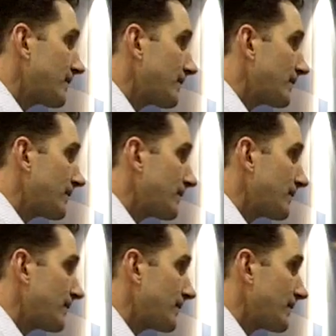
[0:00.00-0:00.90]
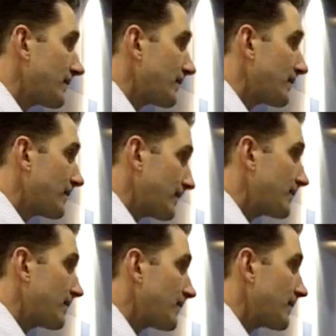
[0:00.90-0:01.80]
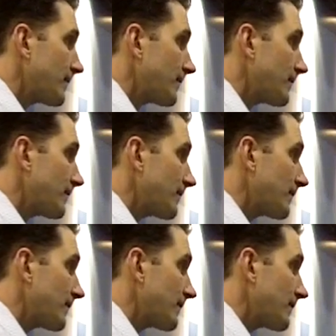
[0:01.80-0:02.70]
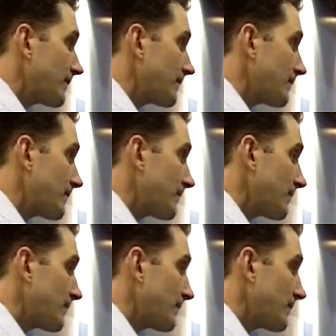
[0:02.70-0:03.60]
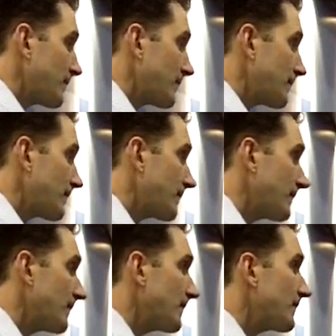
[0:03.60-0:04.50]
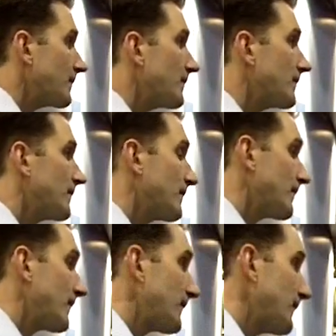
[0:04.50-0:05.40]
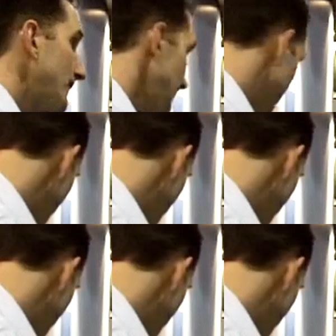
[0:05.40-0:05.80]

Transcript: (silent)